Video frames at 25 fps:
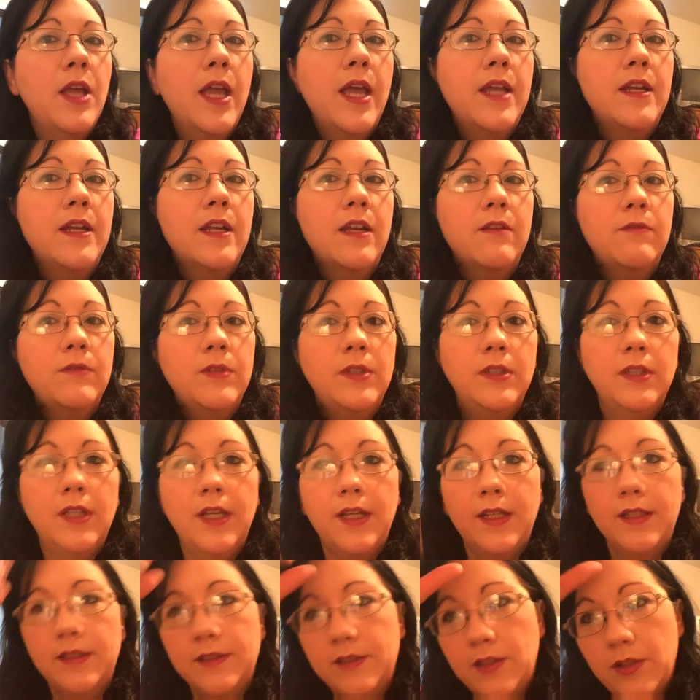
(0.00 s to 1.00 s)
and I
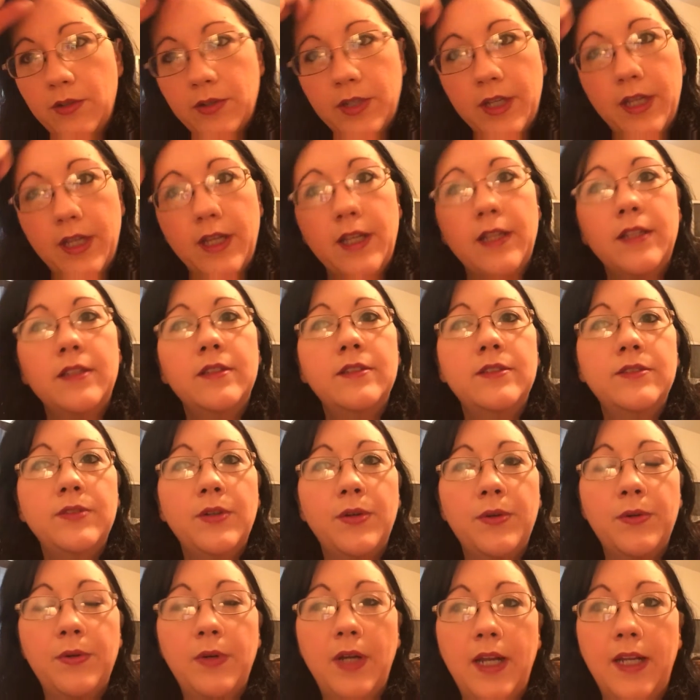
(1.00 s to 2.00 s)
realized, okay,
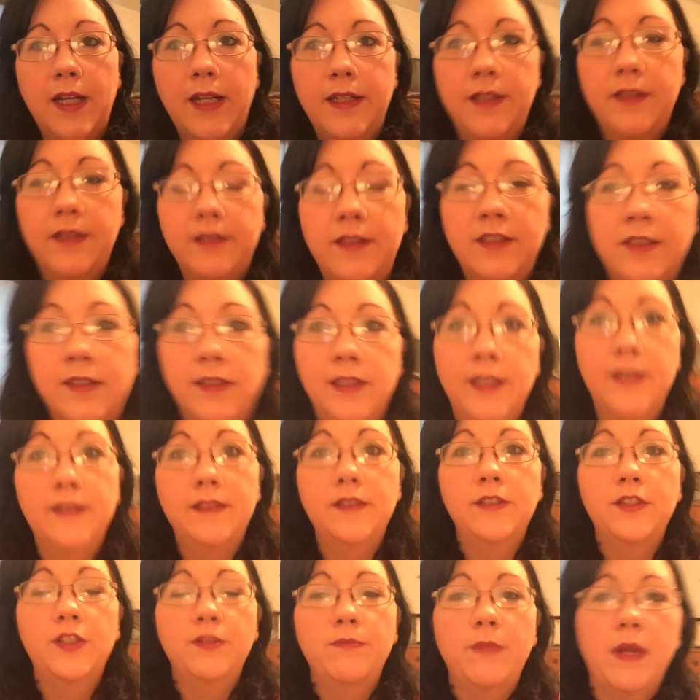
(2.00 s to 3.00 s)
so I had to just
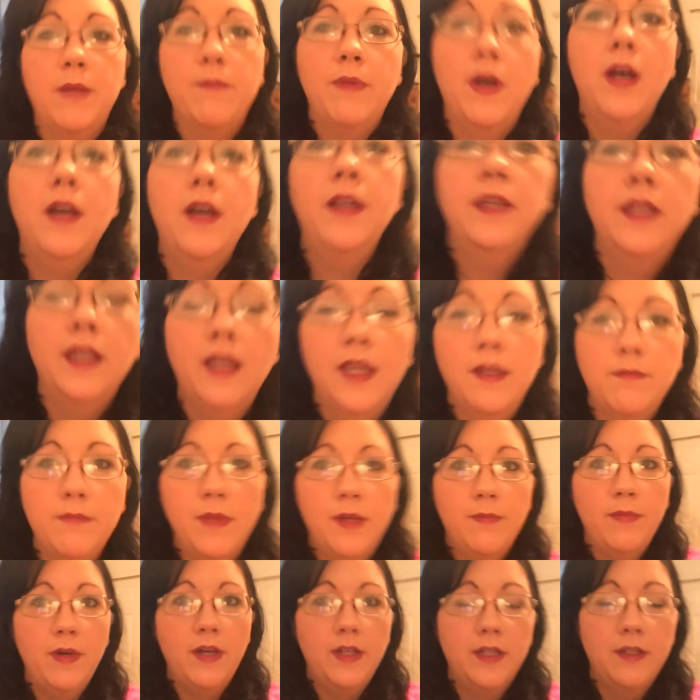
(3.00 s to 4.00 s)
listen to my body, and
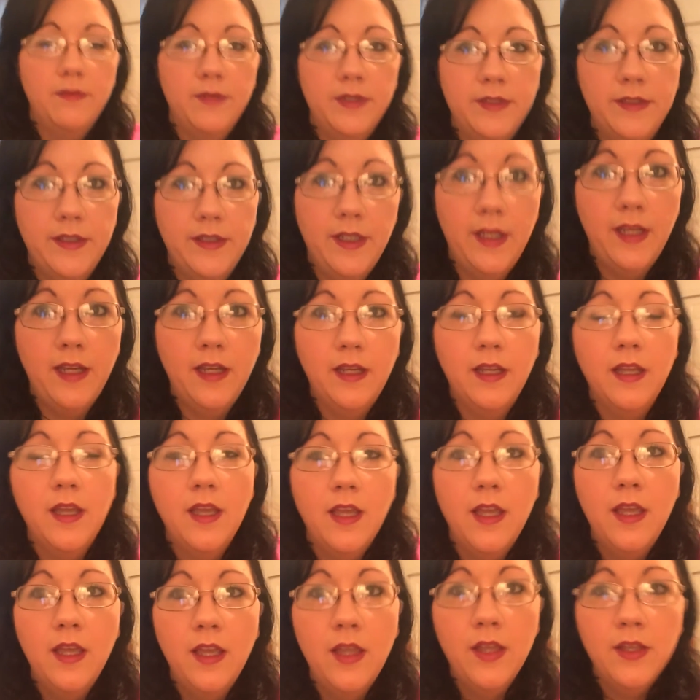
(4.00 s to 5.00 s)
my body was saying,
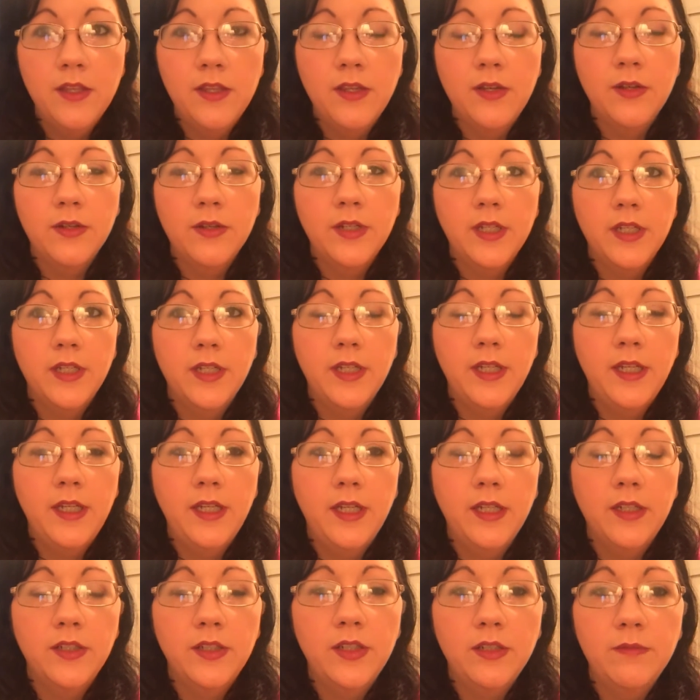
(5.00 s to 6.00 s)
you're
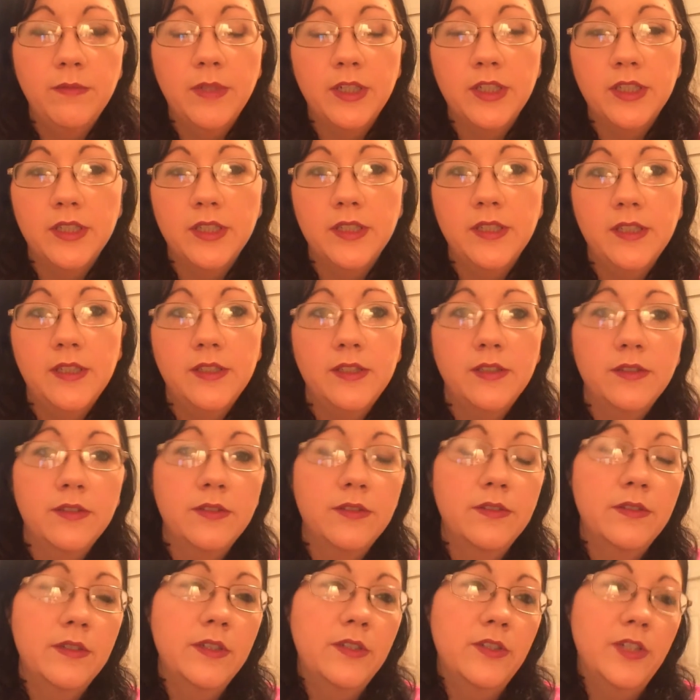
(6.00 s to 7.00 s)
eating too much of this,
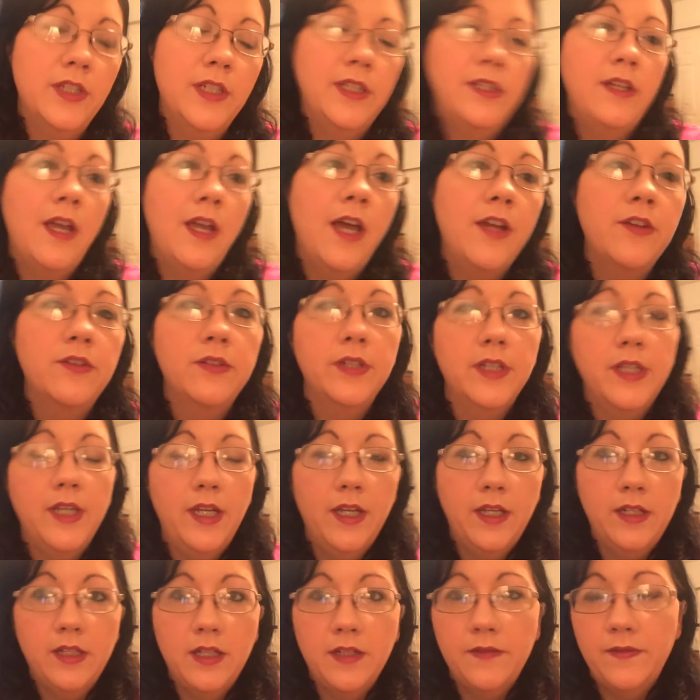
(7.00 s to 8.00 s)
you're, you're not
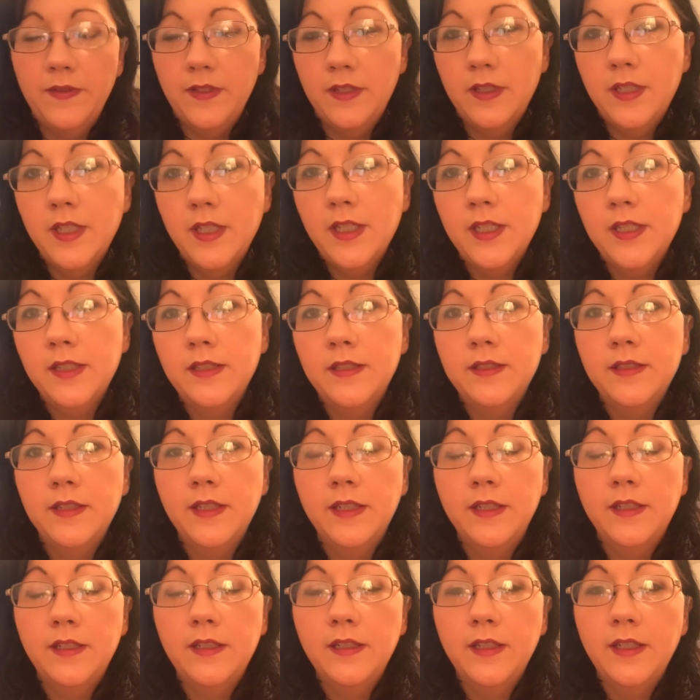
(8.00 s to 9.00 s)
drinking enough of this,
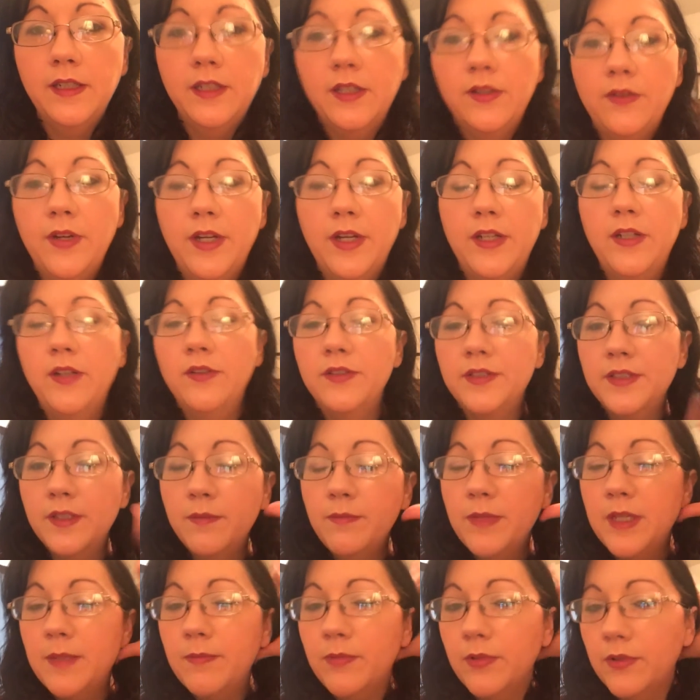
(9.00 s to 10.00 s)
and you know, I know
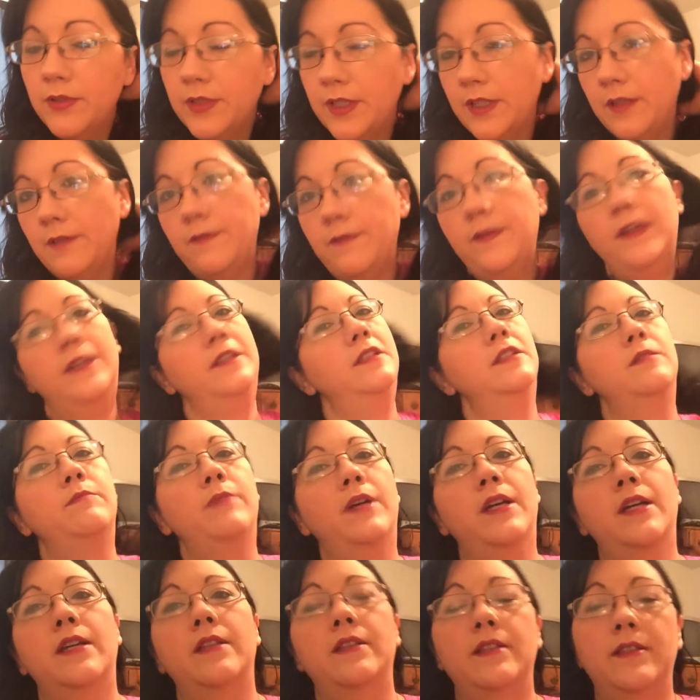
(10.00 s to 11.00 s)
some people are not affected
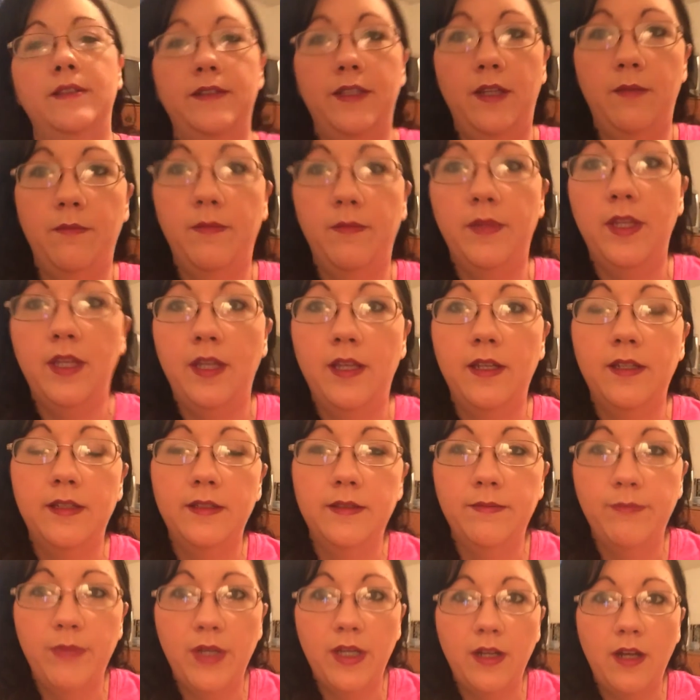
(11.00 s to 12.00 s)
by the same
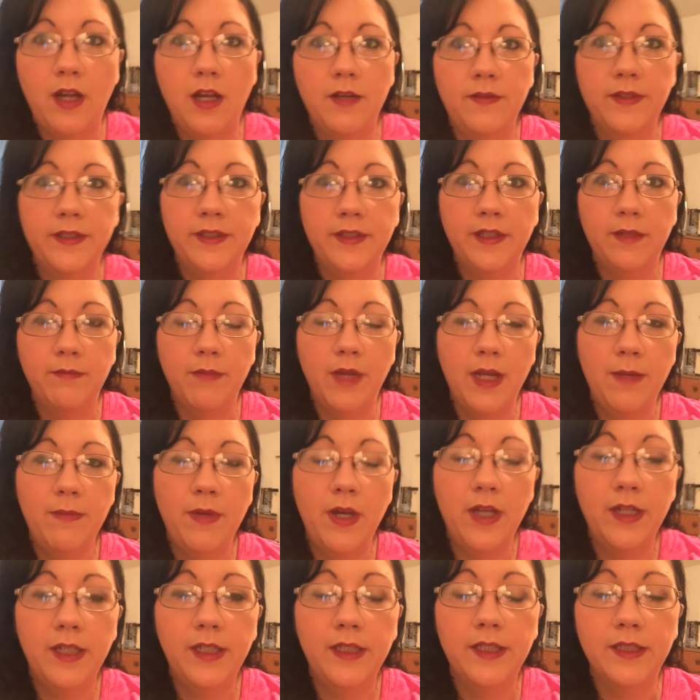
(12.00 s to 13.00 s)
things, but obviously my
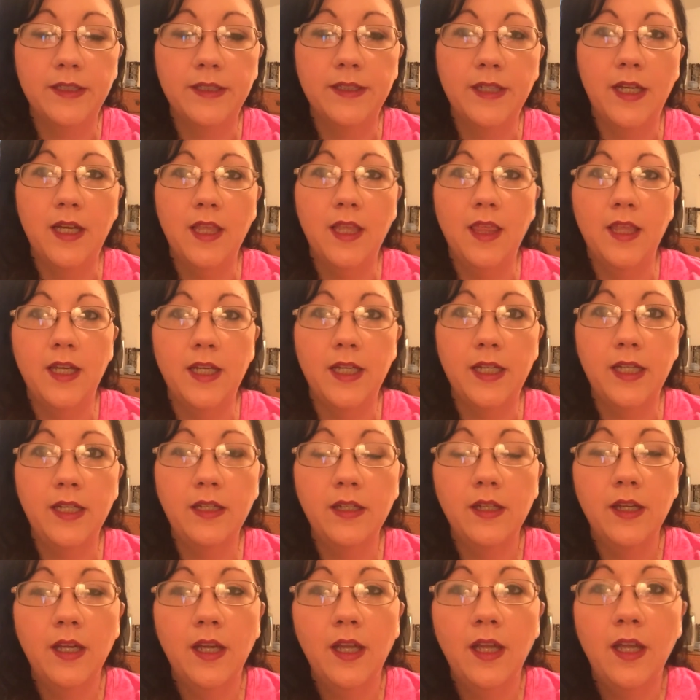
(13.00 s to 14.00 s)
body does not
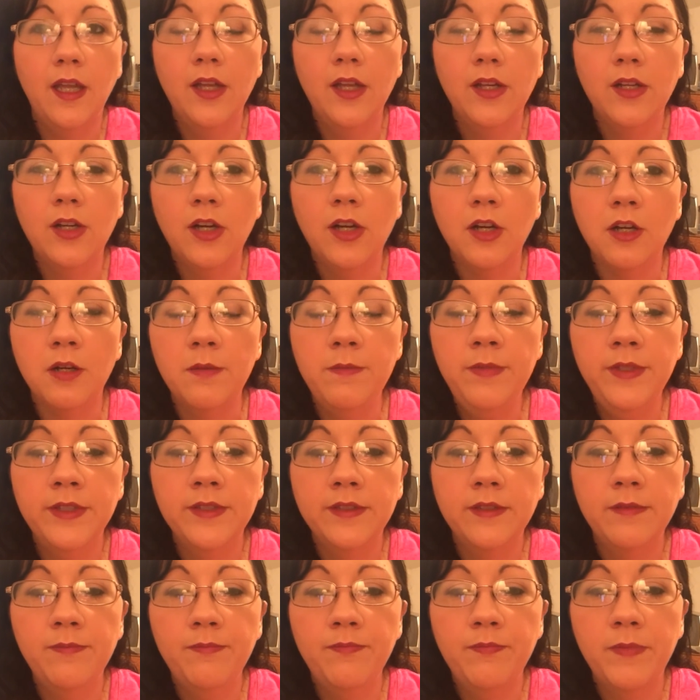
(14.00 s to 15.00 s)
like
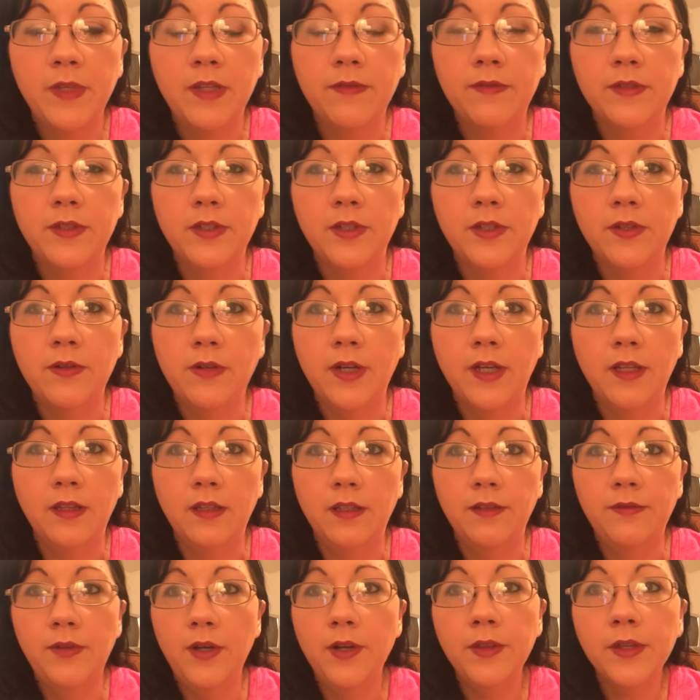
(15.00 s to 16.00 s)
carbs even though I
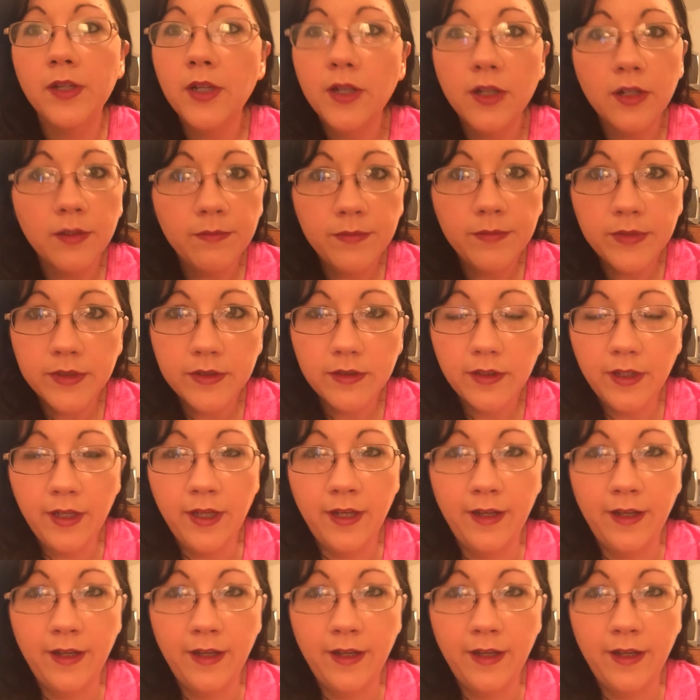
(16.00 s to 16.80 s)
love all the carbs,